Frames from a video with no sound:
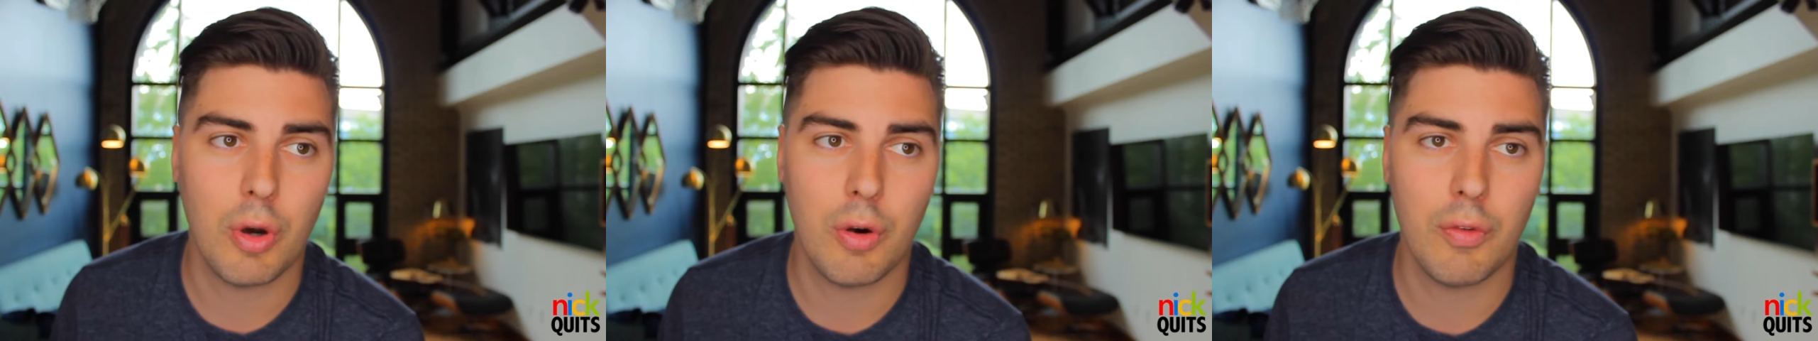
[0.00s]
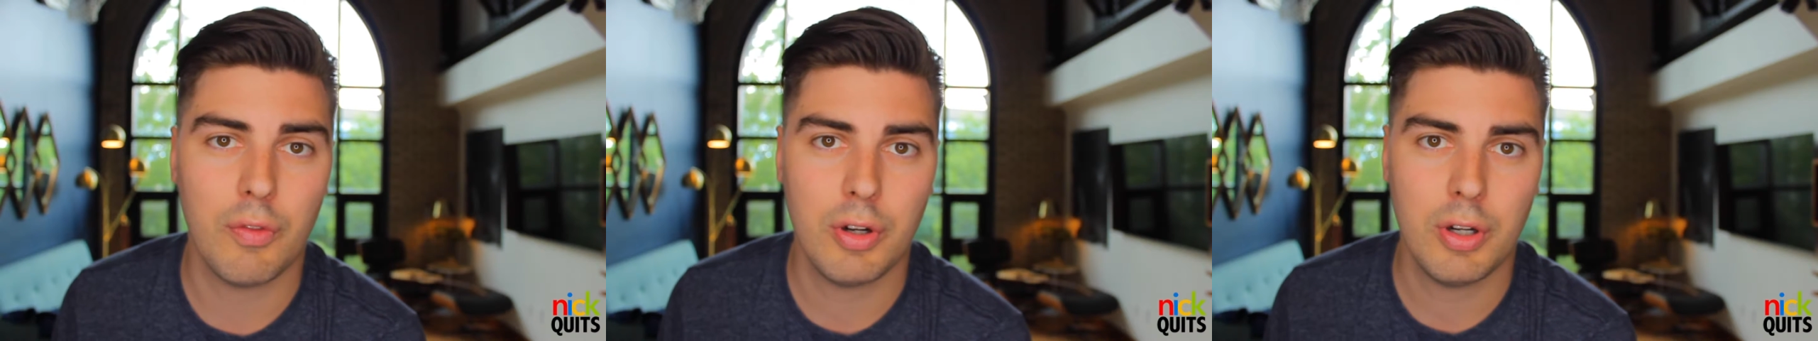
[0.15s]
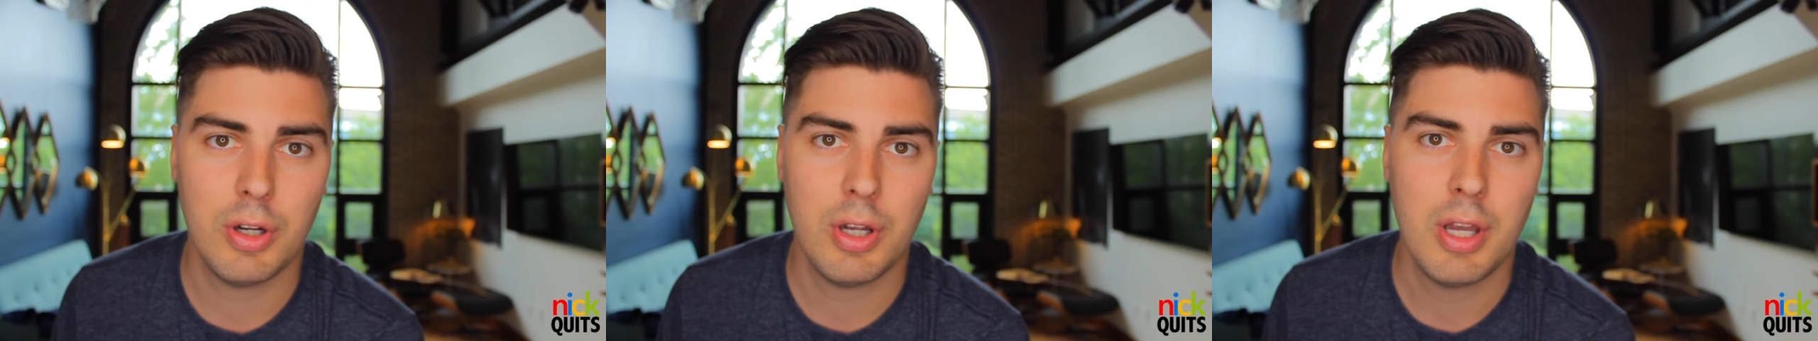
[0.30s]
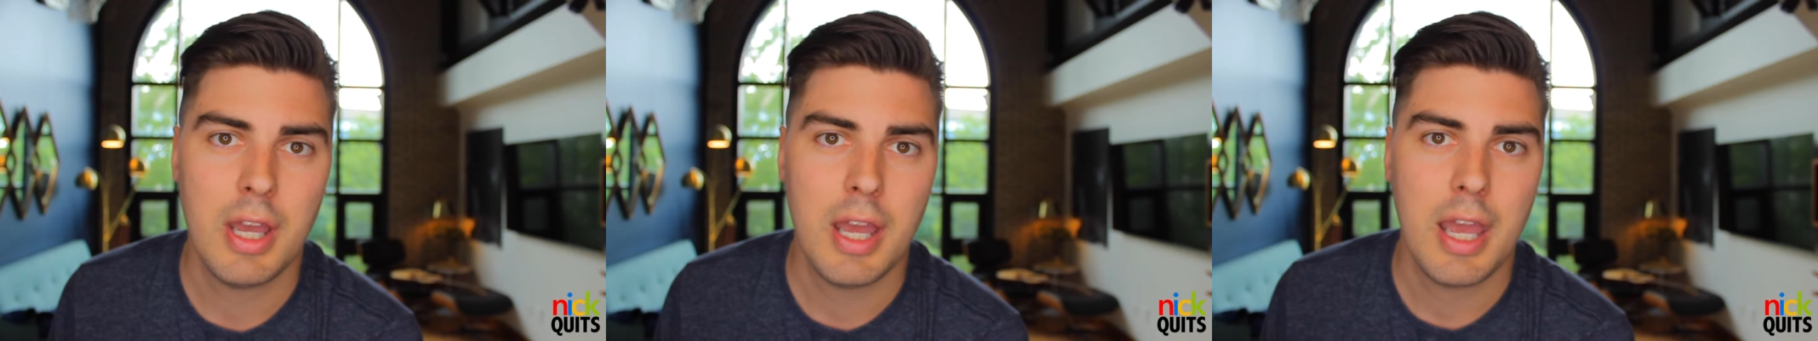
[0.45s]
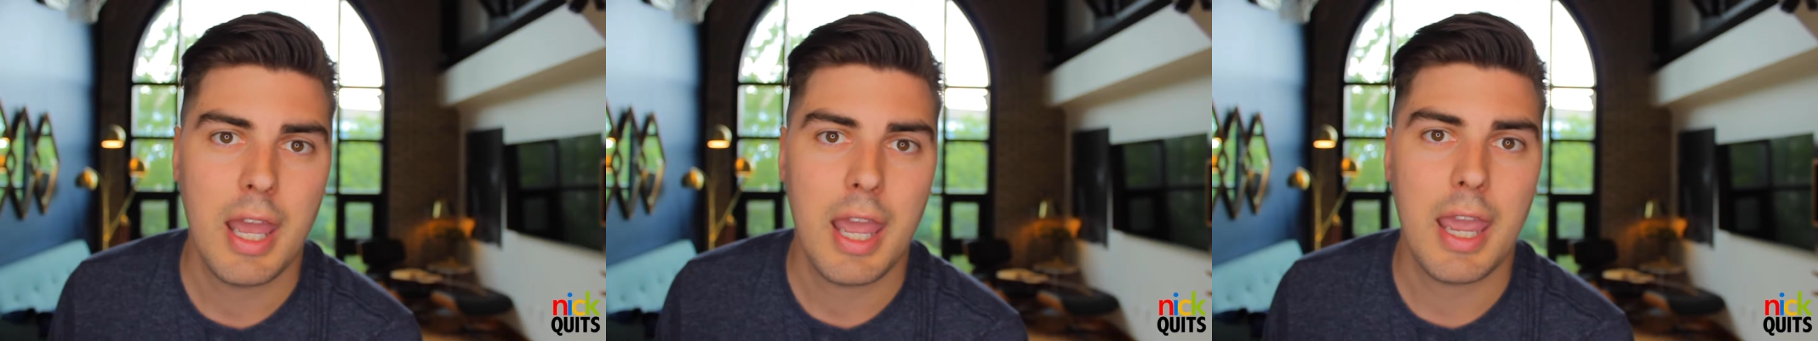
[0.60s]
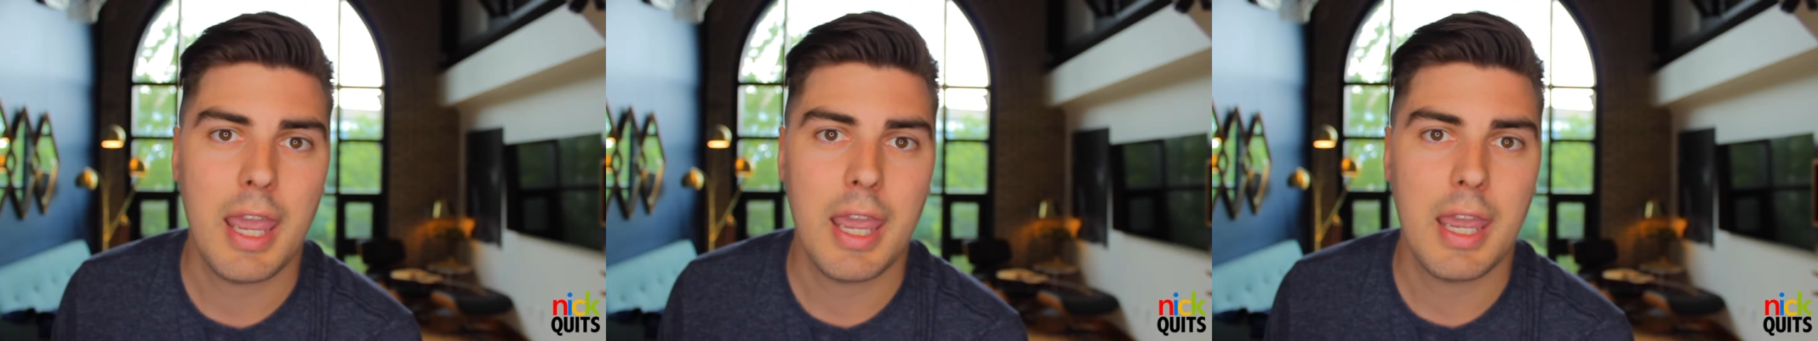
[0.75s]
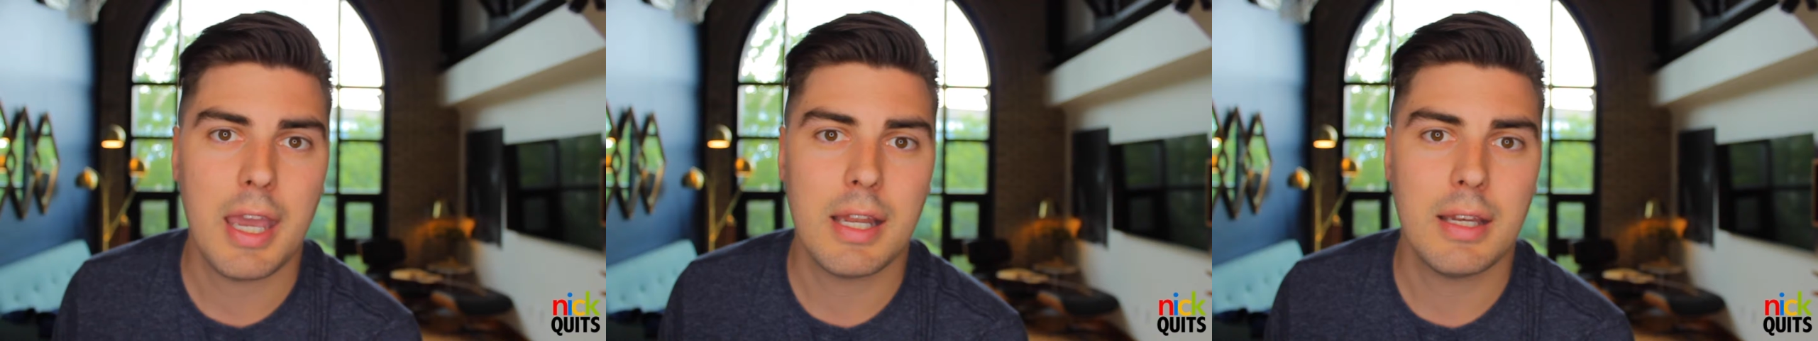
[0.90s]
over.
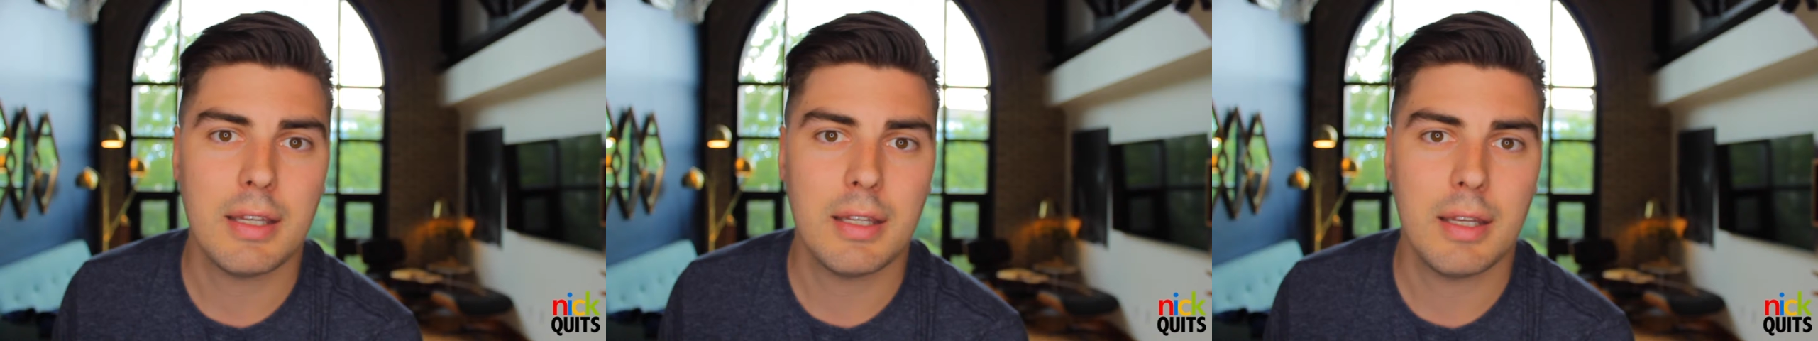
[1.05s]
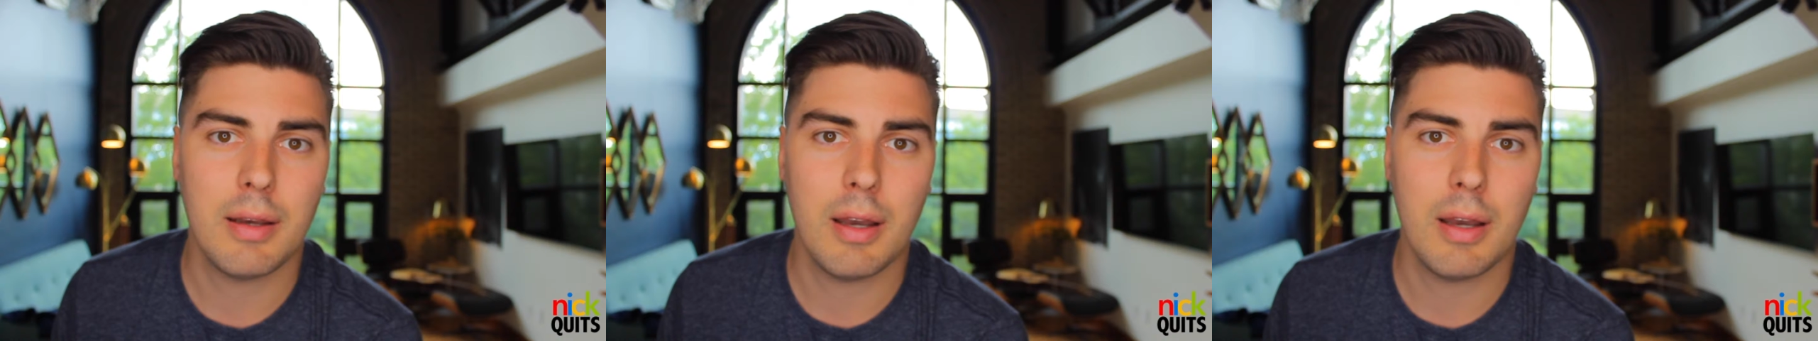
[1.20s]
And